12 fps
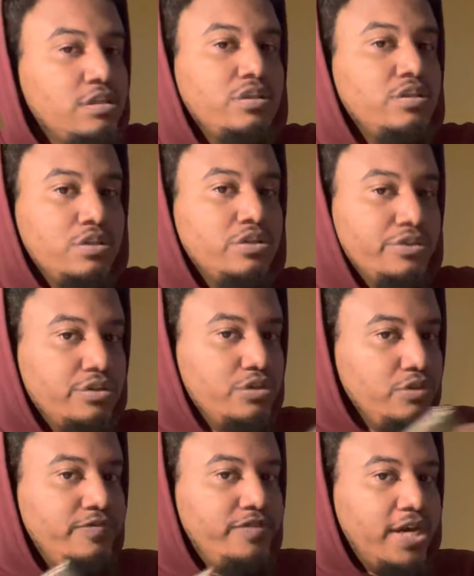
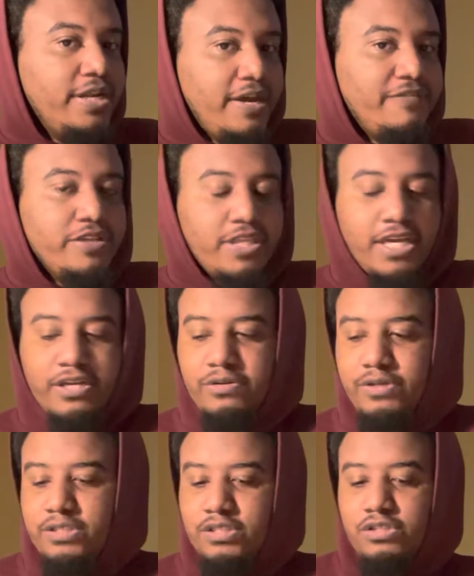you've done everything you
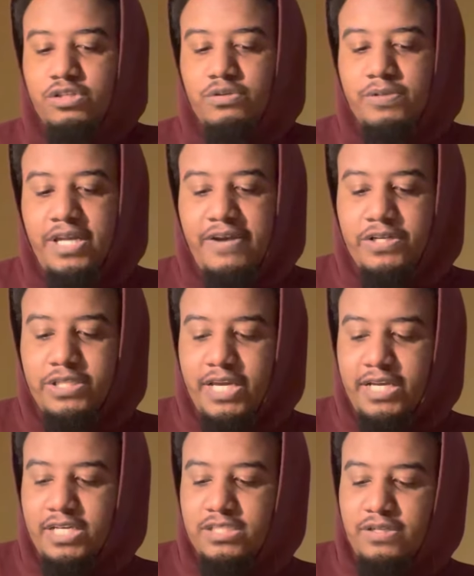need to do and
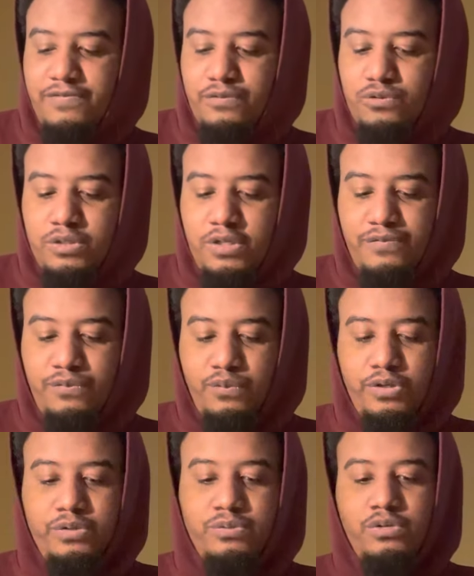everything is unfolding
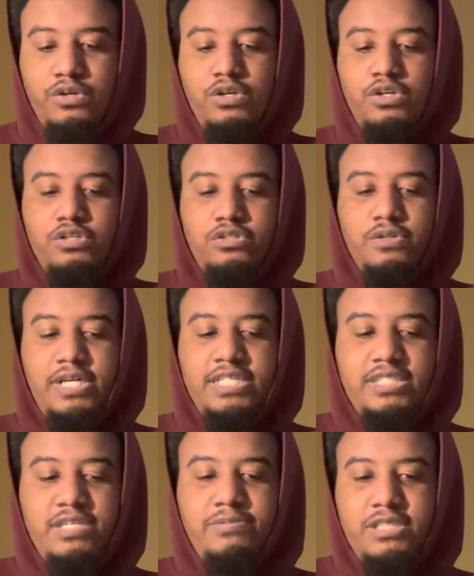for you. So
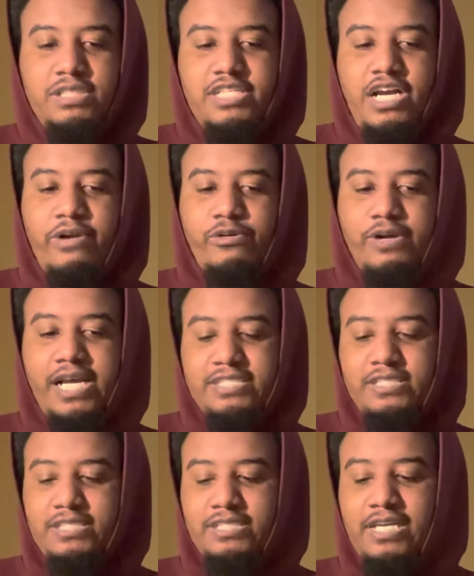let's see what the tarot has
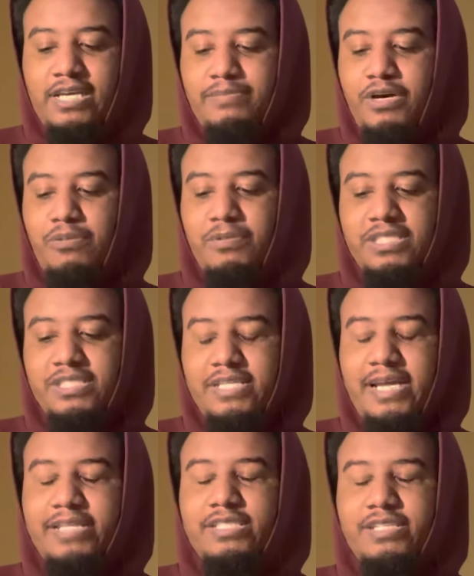to say about what's
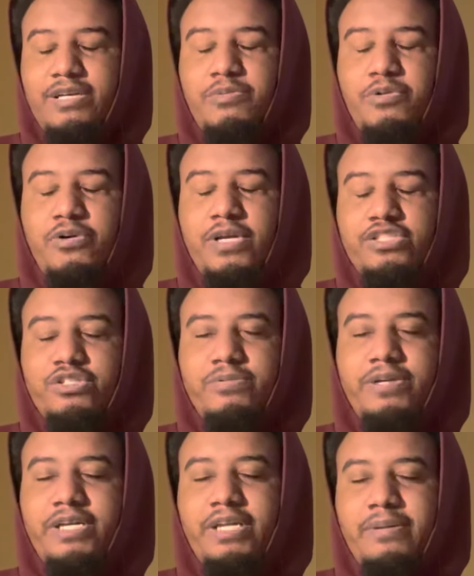next, and then we'll end your
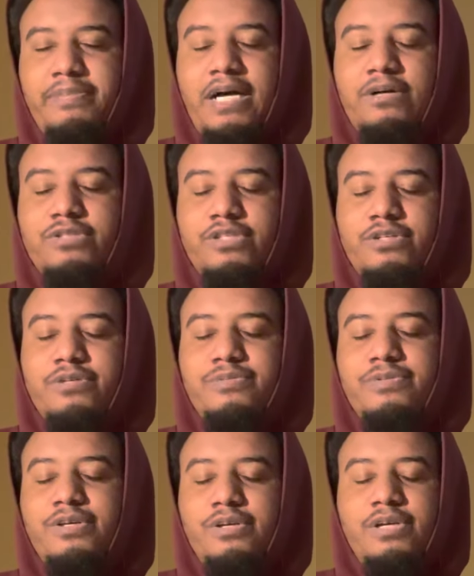reading, pile two.
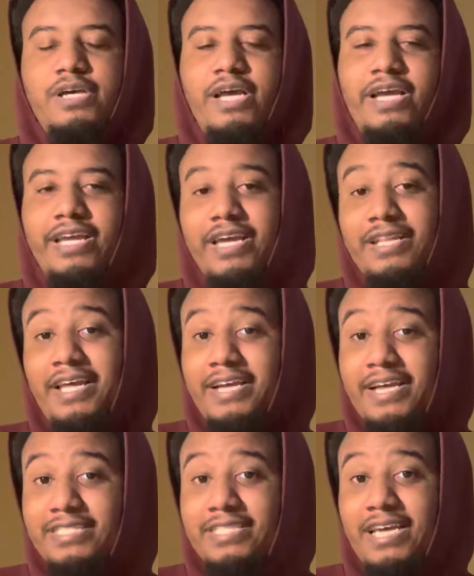Again, like
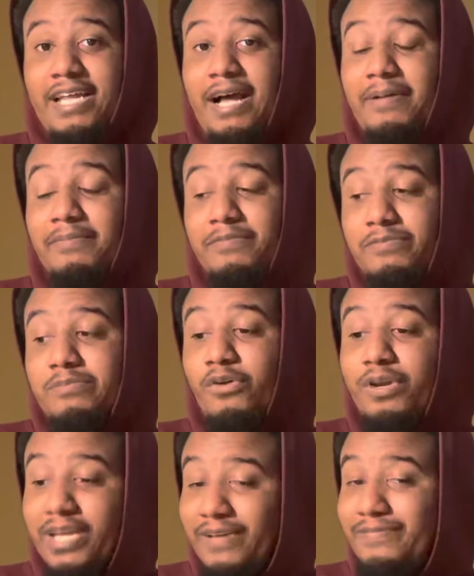I said, I'm
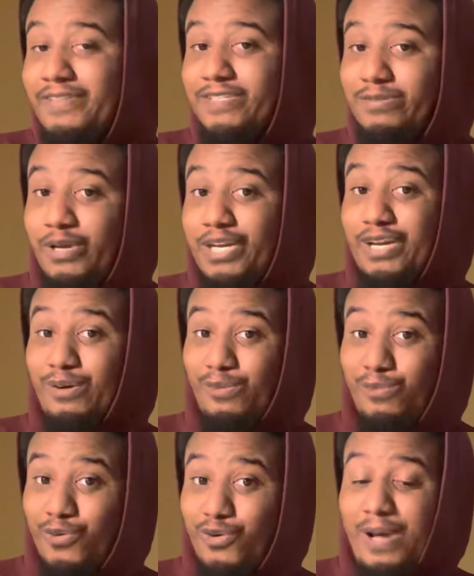going to give this reading a
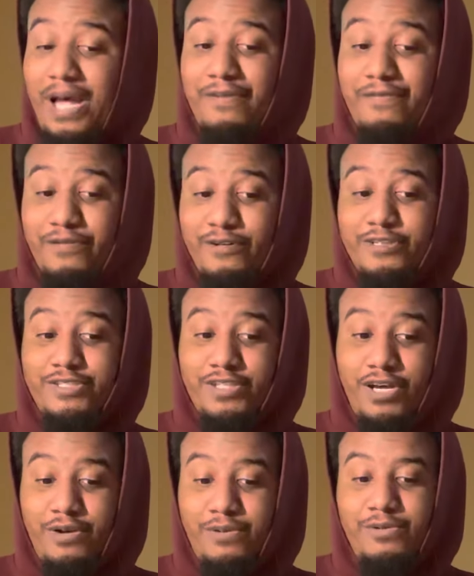real effort,
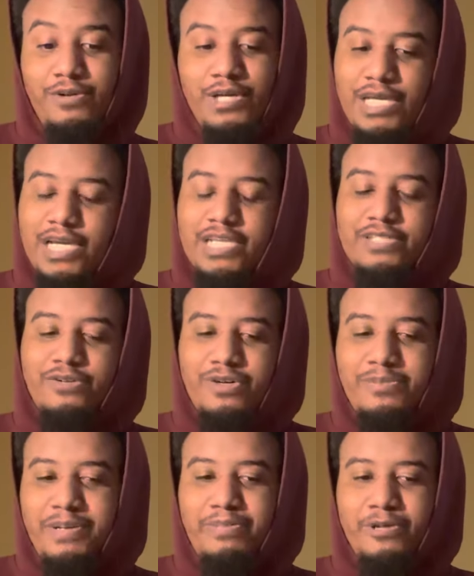so it's going to
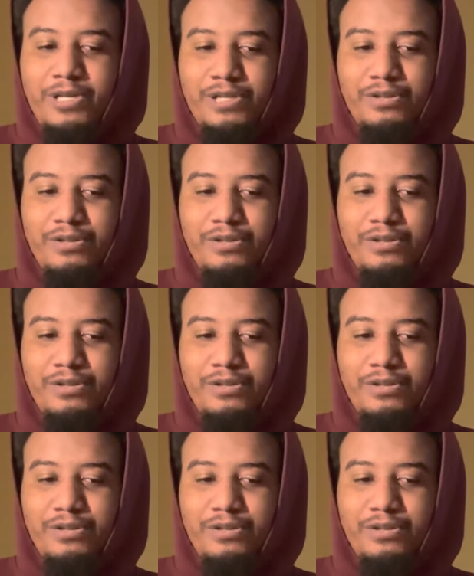be pretty